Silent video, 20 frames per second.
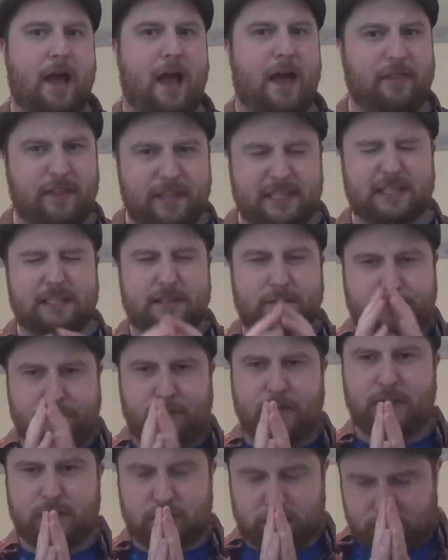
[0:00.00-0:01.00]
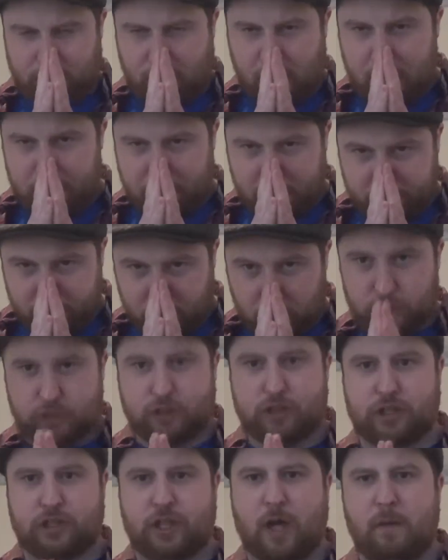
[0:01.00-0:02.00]
And this is the first time I've
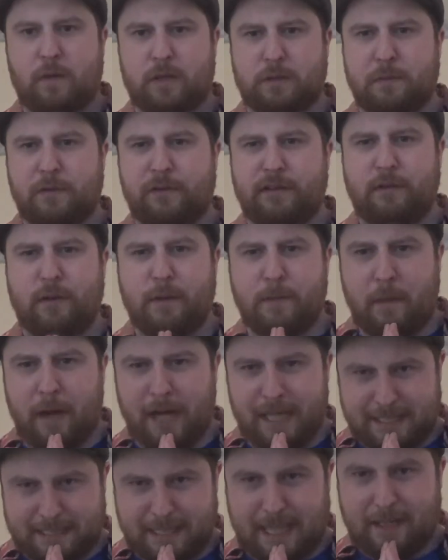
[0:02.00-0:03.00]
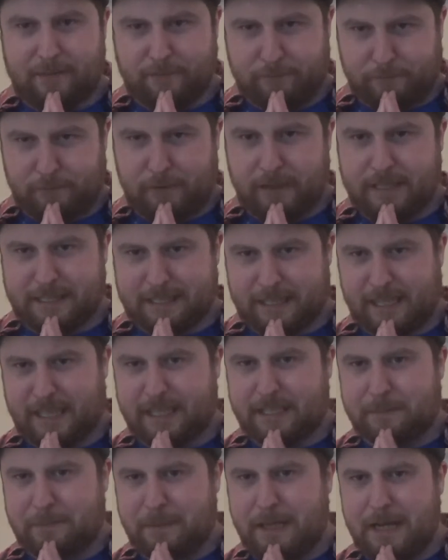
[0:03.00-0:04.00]
watched a Star Wars movie where my exact phrasing
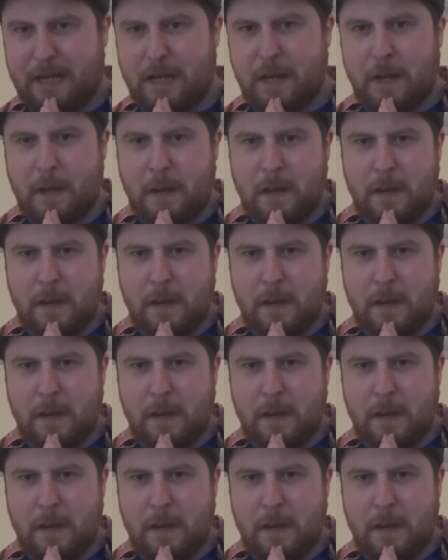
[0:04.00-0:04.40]
has been,